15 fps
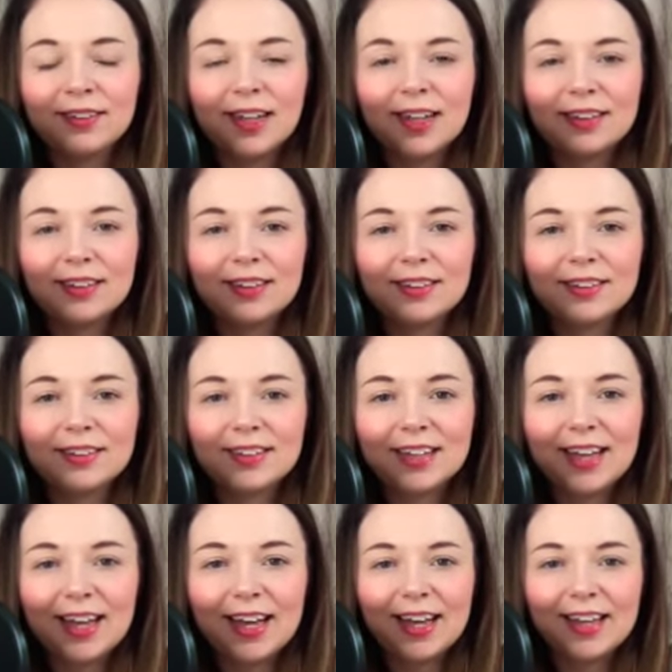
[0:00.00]
And there's a
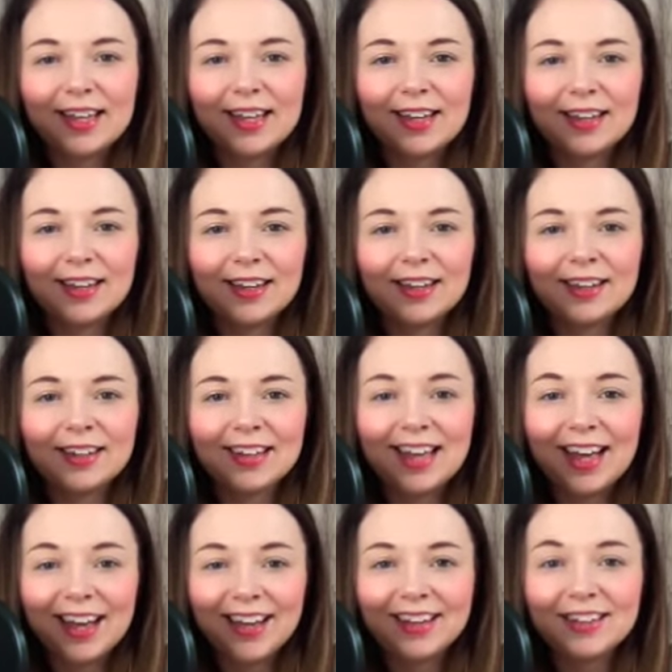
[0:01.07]
cat here, and the
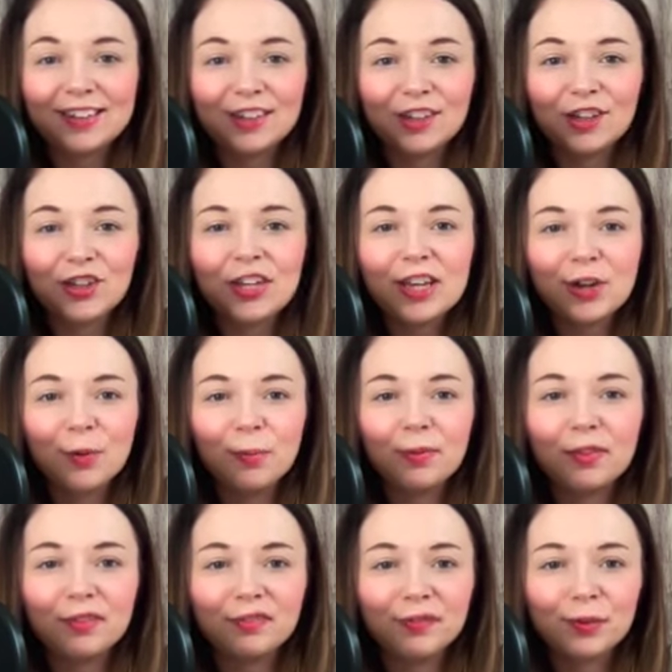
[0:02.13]
cat is looking up
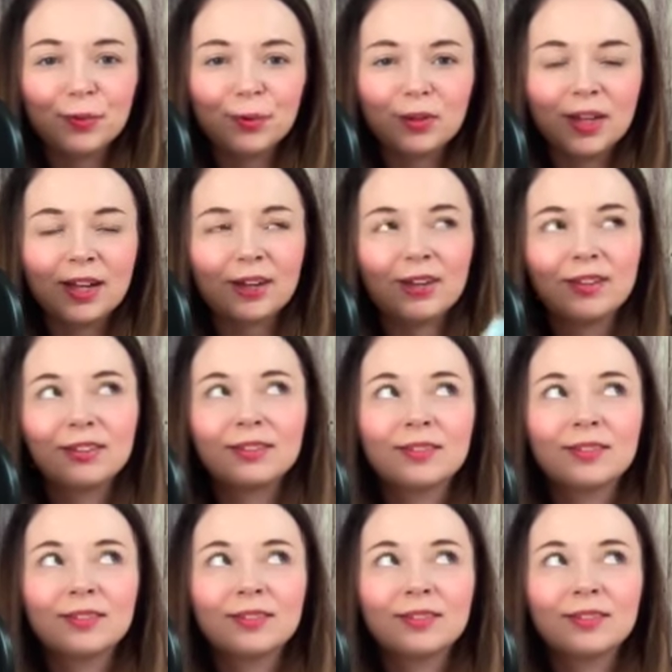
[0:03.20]
at the fool like,